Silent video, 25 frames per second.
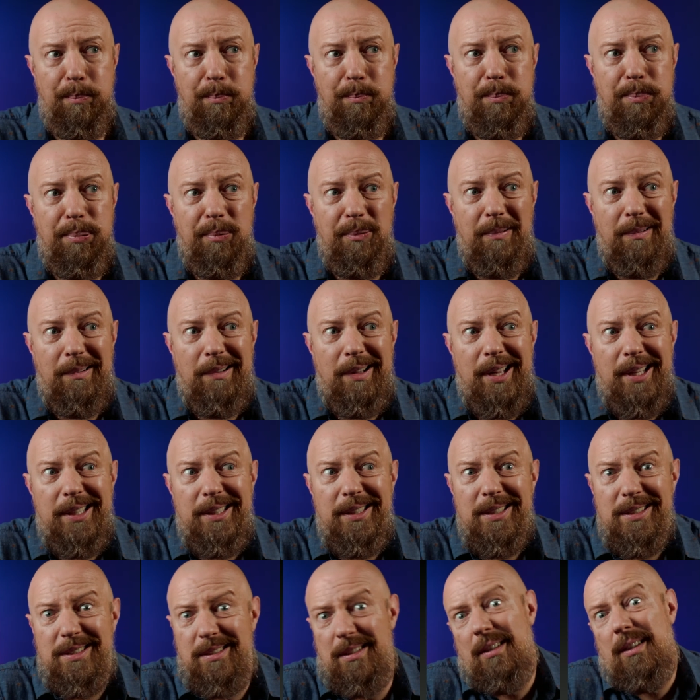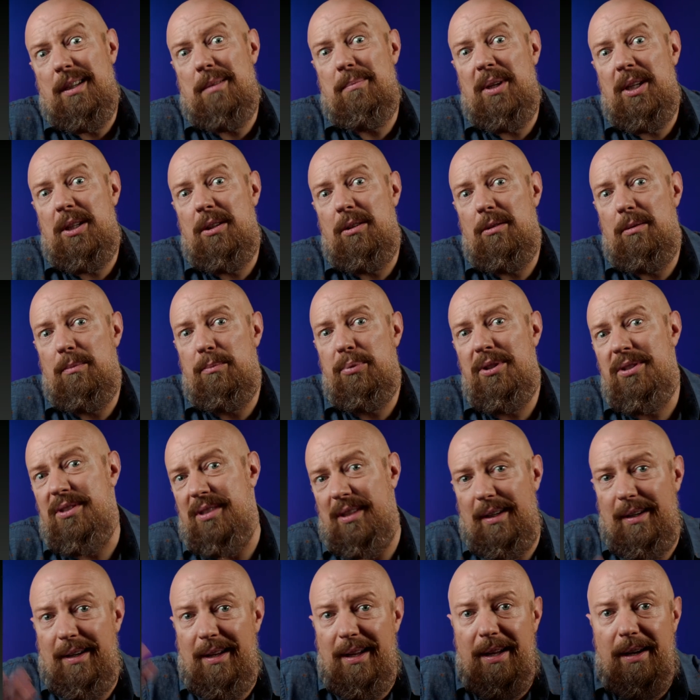but you still got to make your own
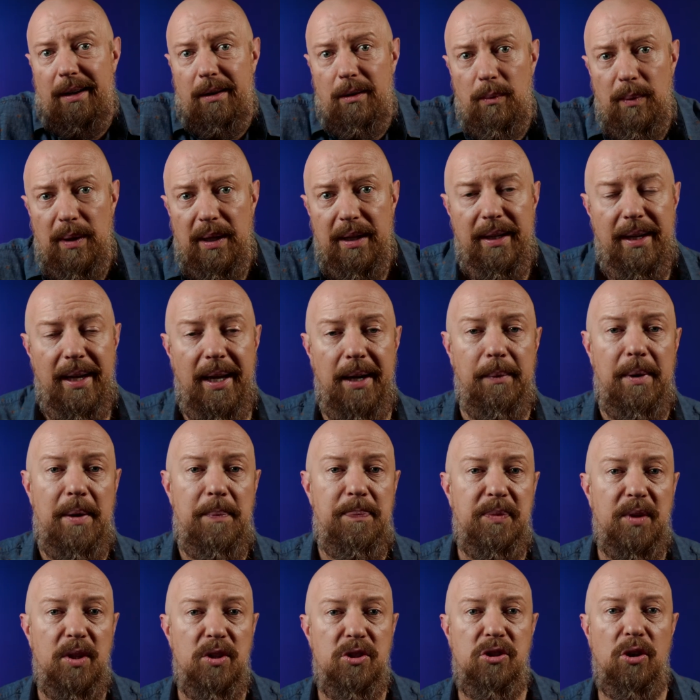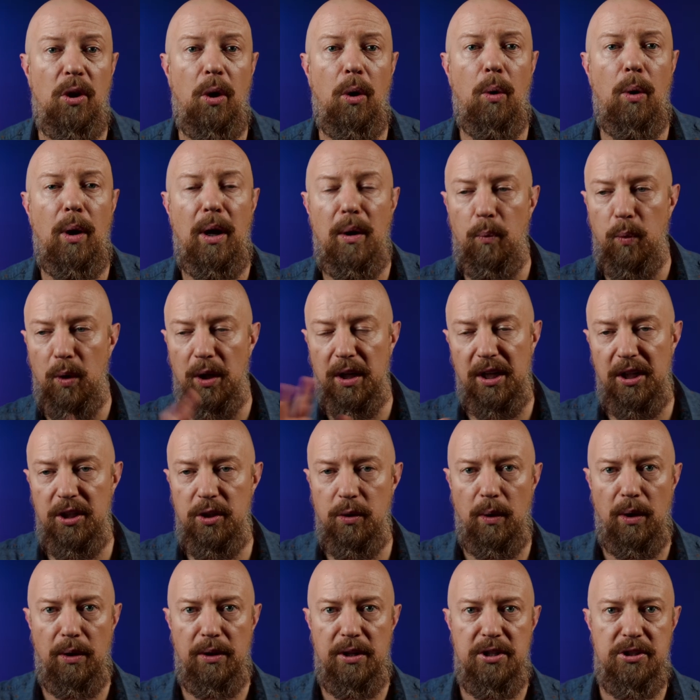preset. I don't know why. Anyway, so we're going to
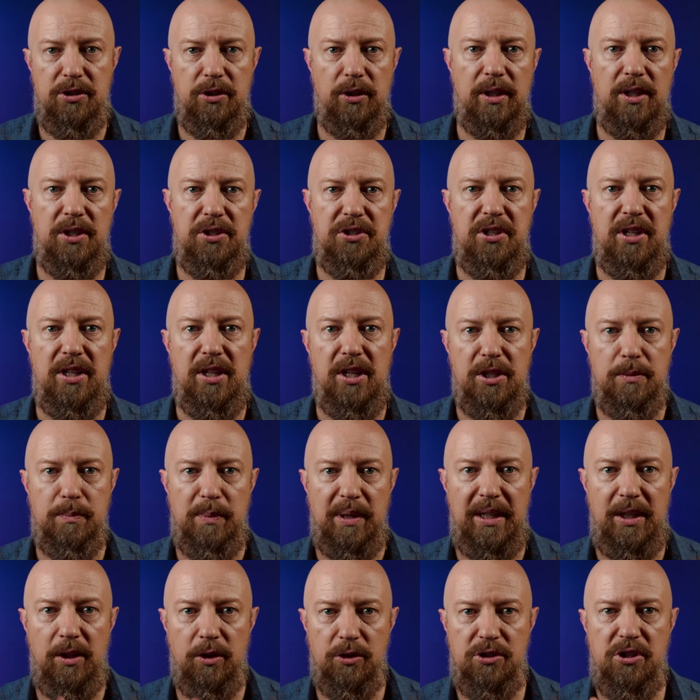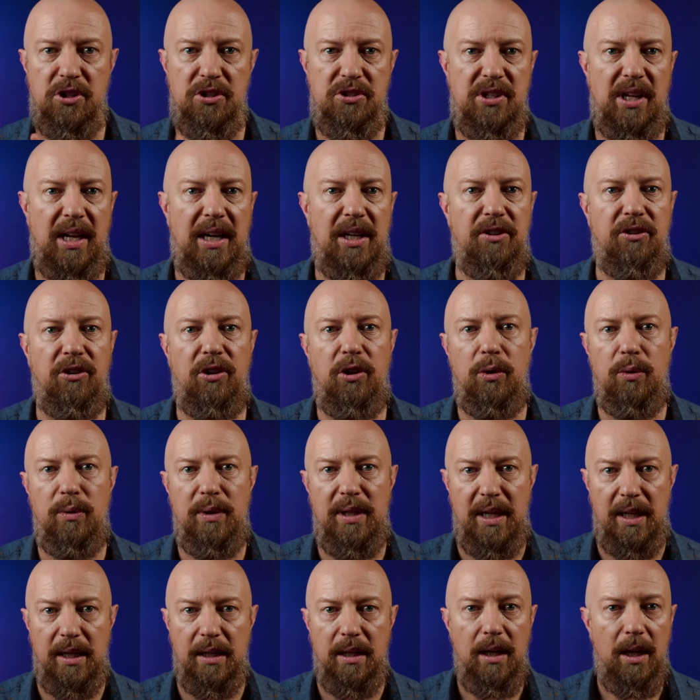do all this. You're going to see this, but here's the settings that you
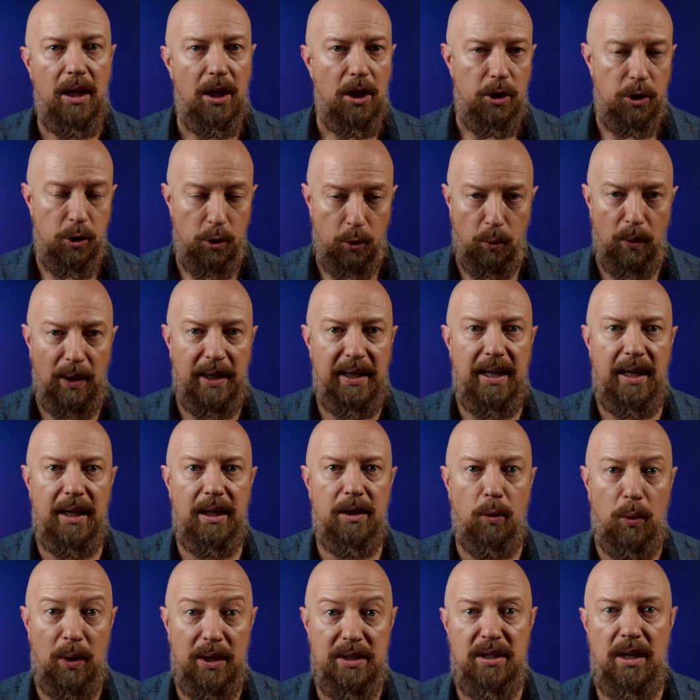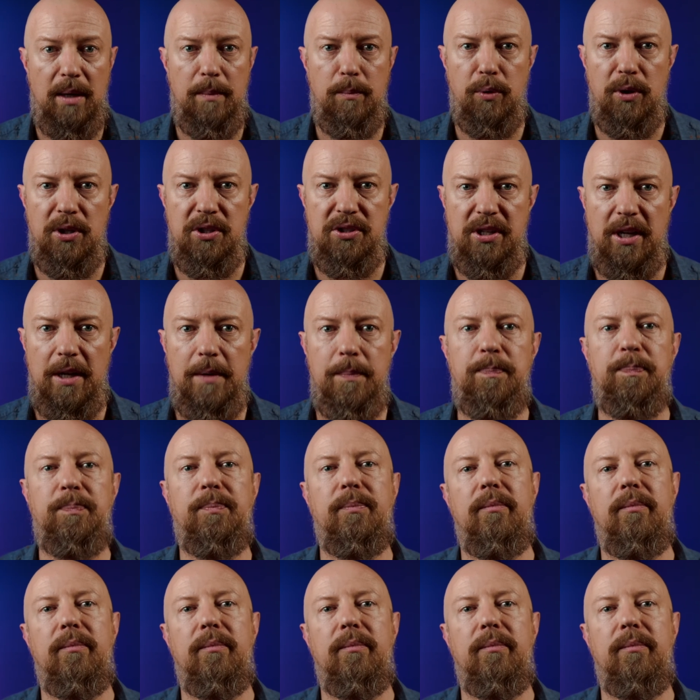need. You create a QuickTime preset.